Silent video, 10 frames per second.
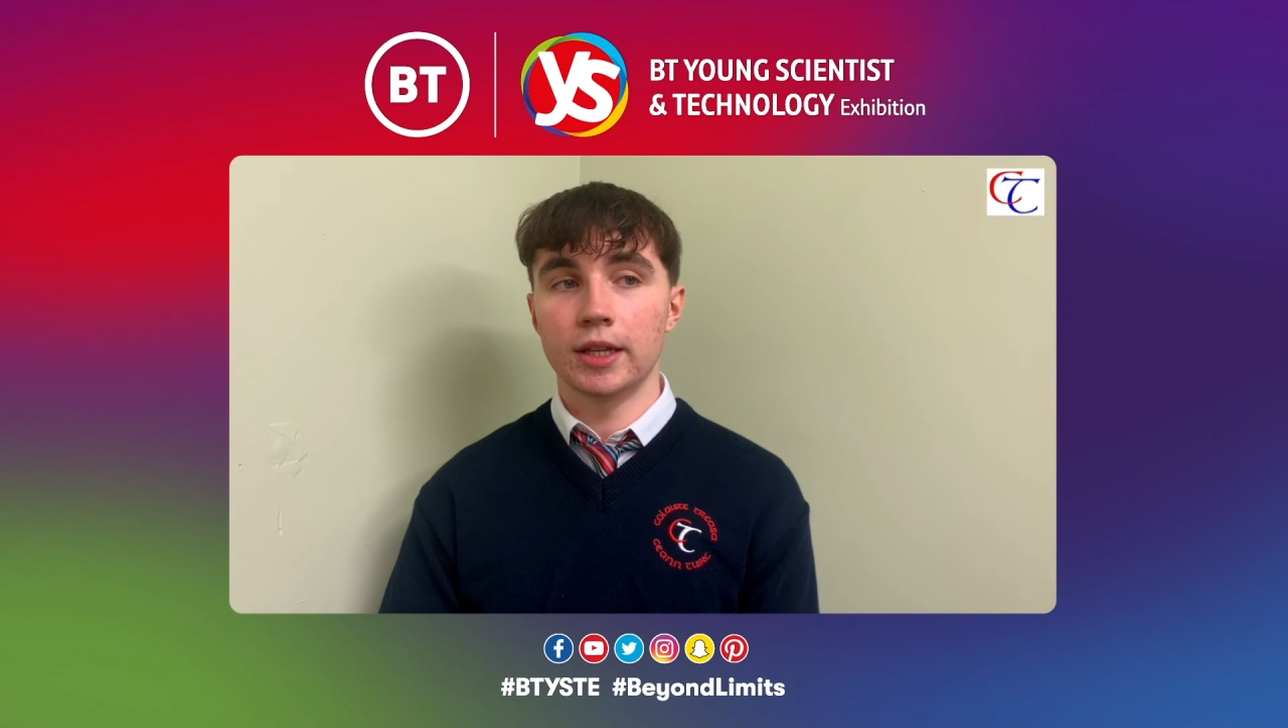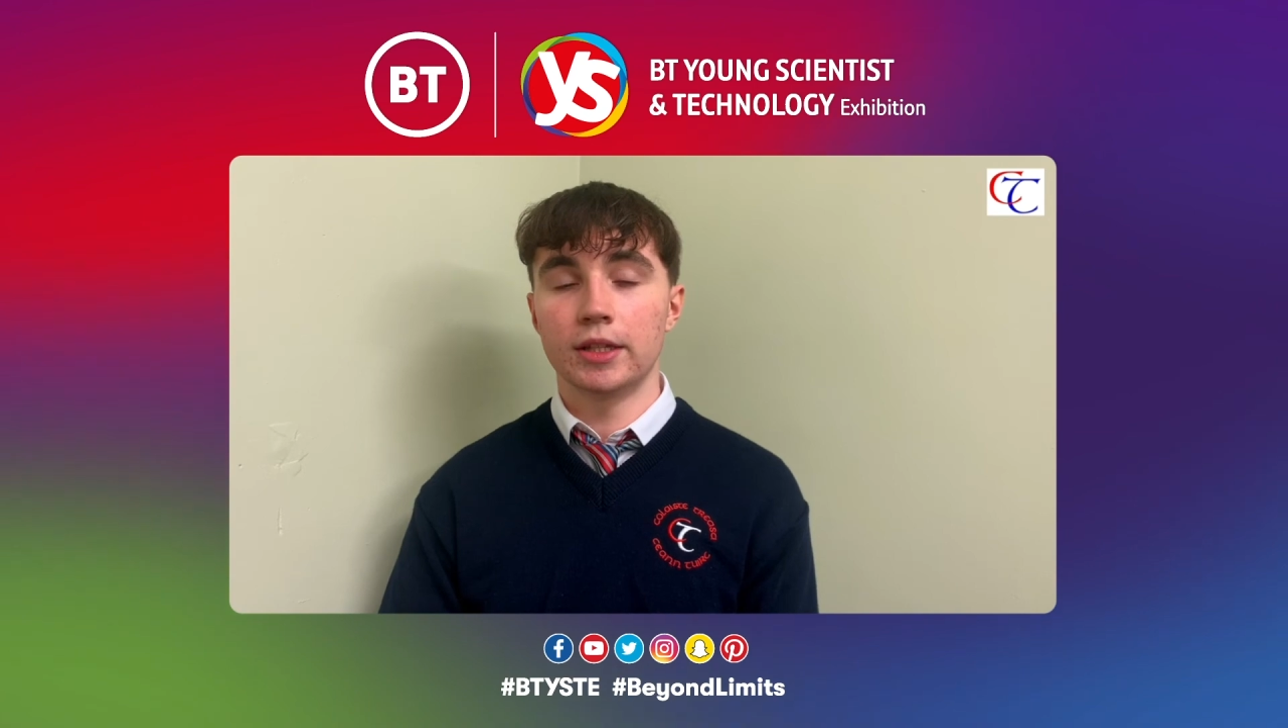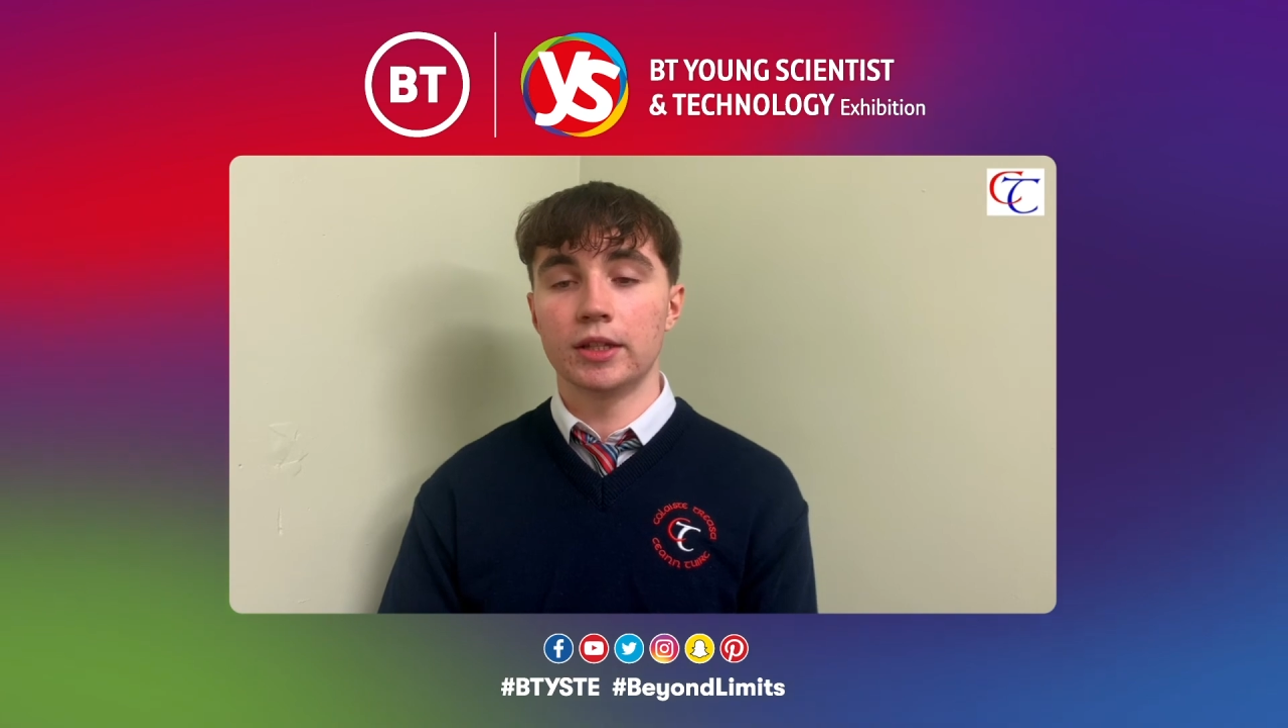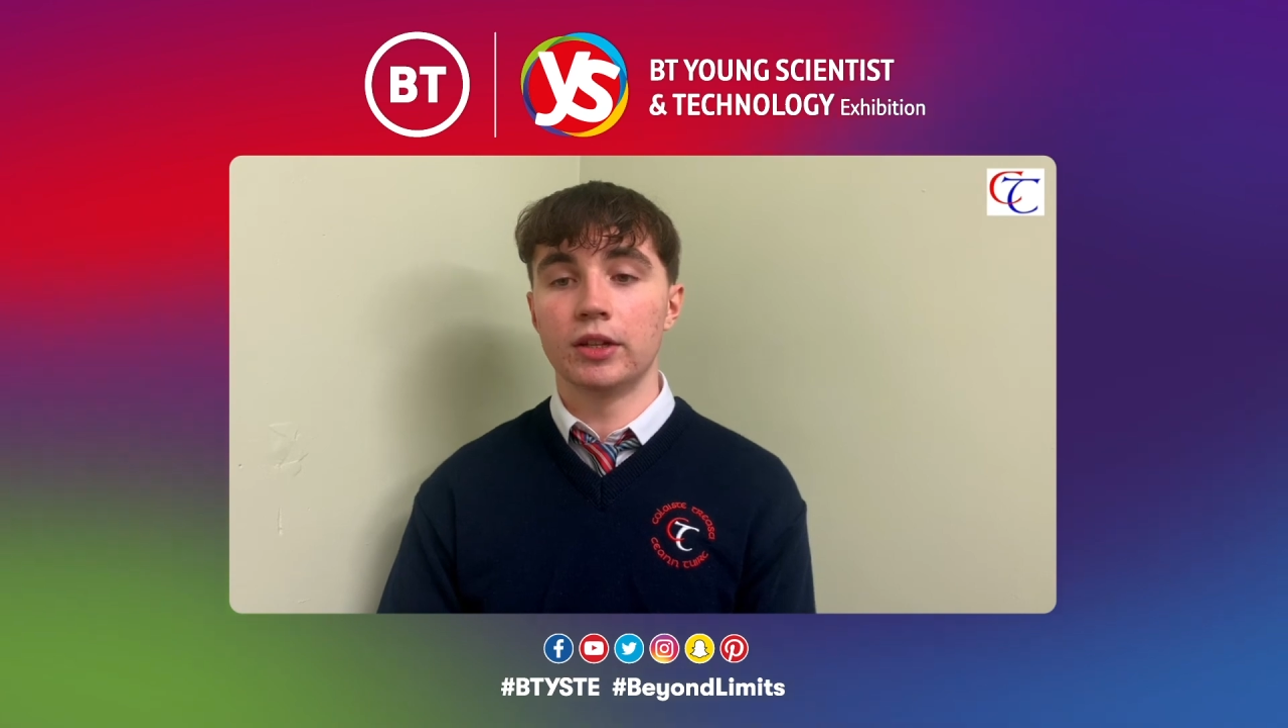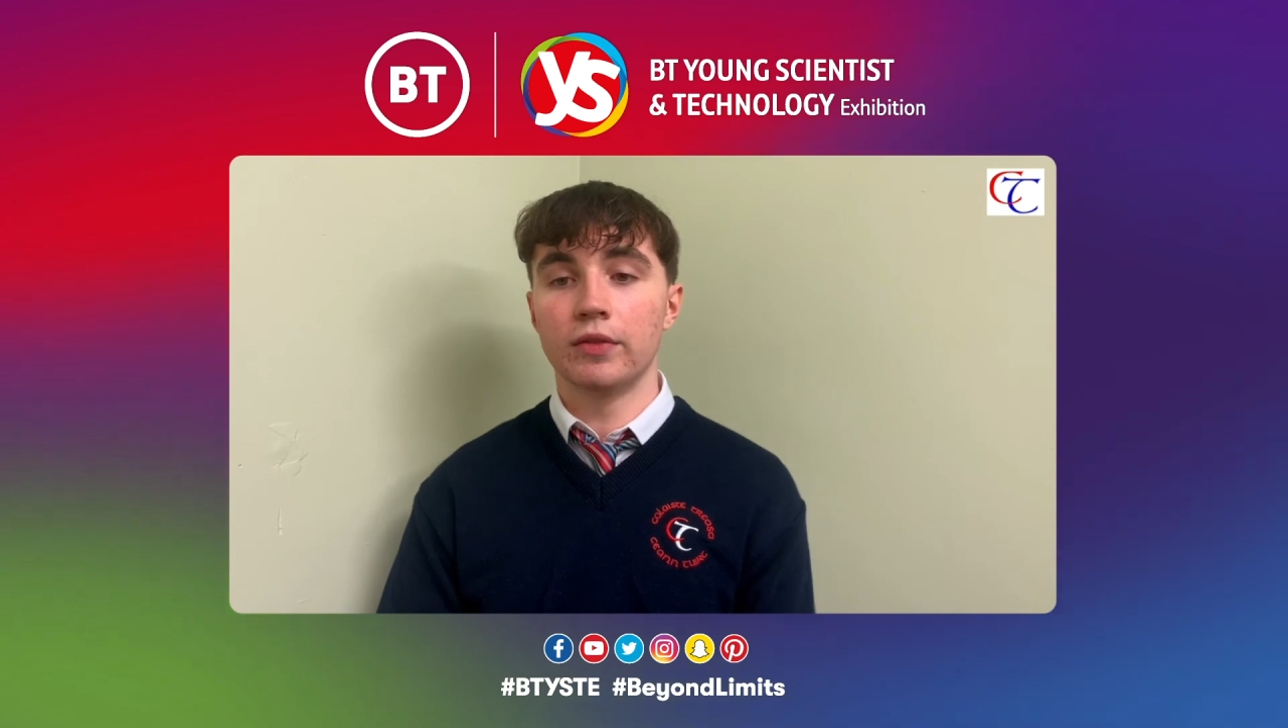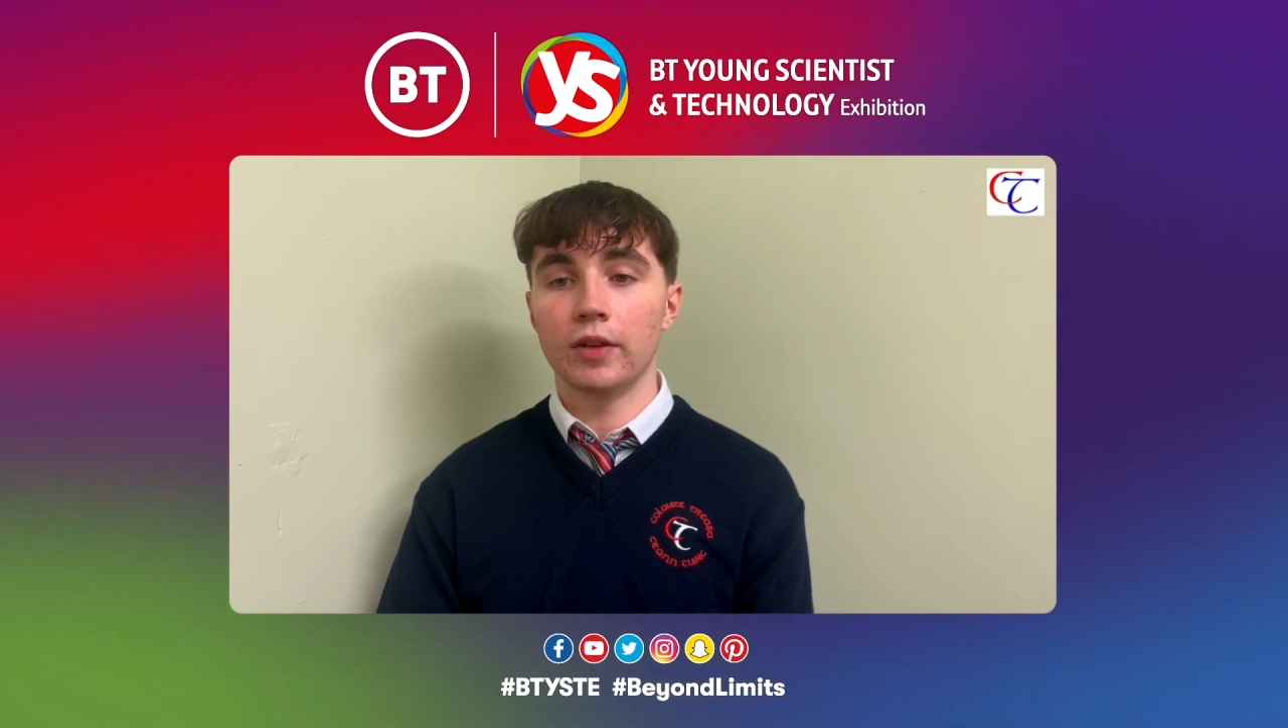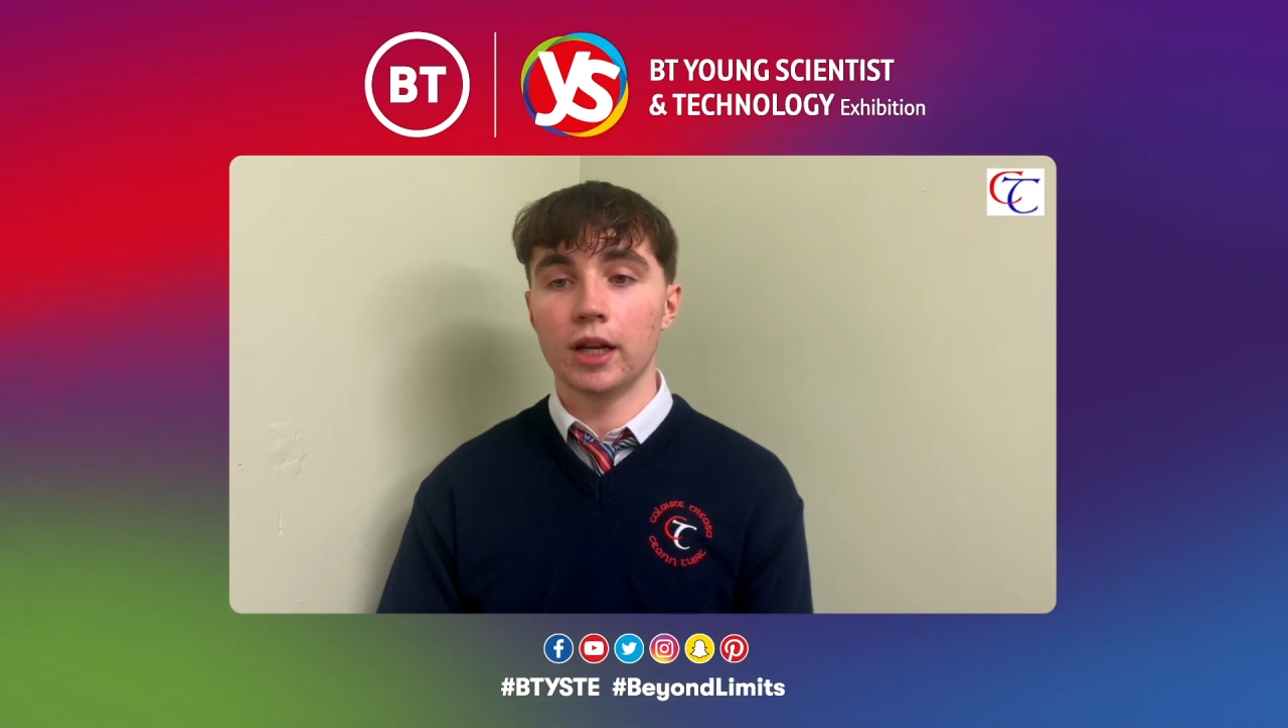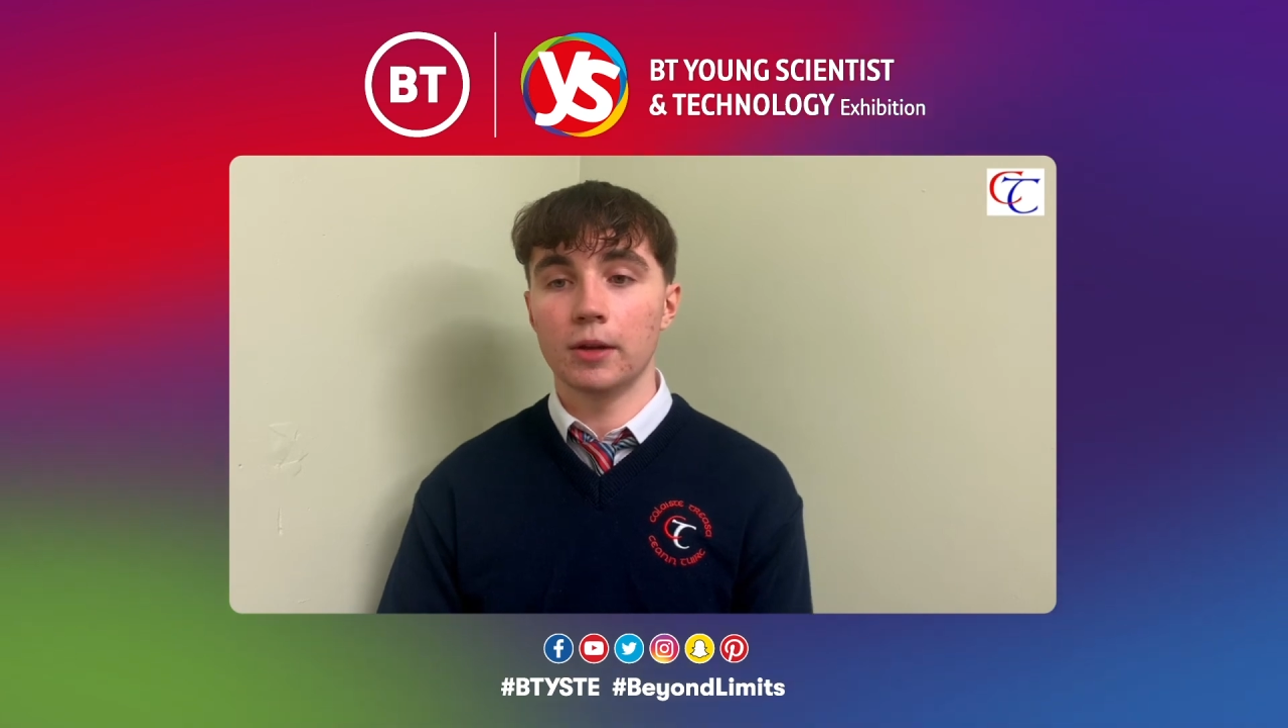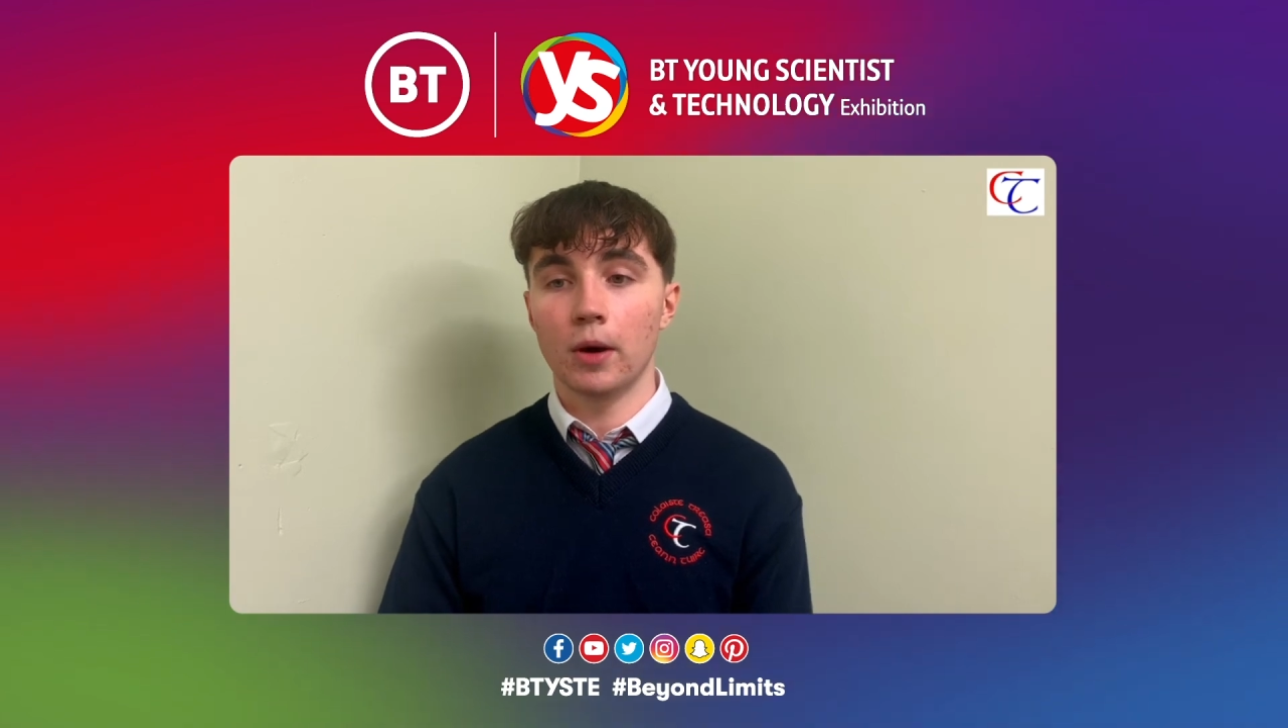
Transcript: is to develop